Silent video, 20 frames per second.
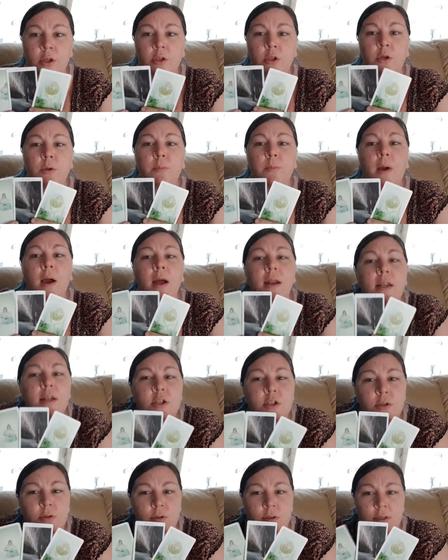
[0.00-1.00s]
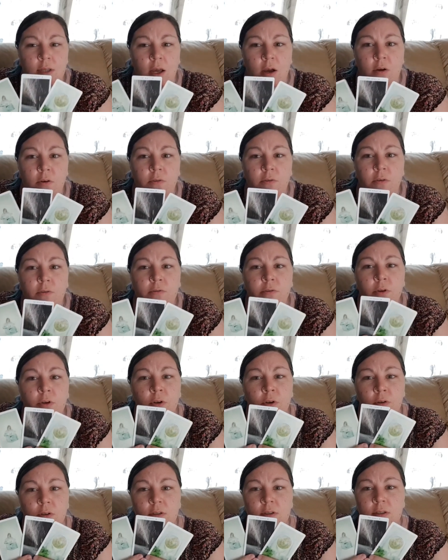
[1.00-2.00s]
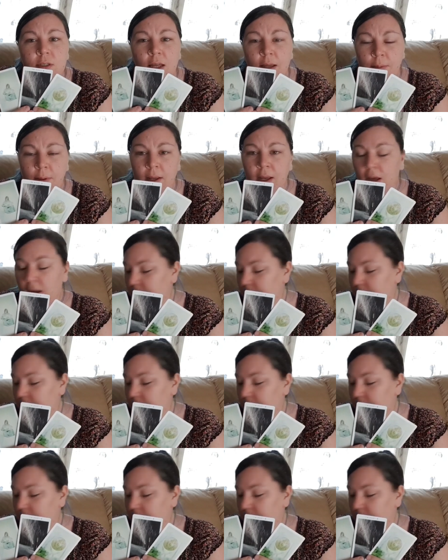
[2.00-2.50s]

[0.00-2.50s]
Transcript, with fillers: You punish yourself for not stepping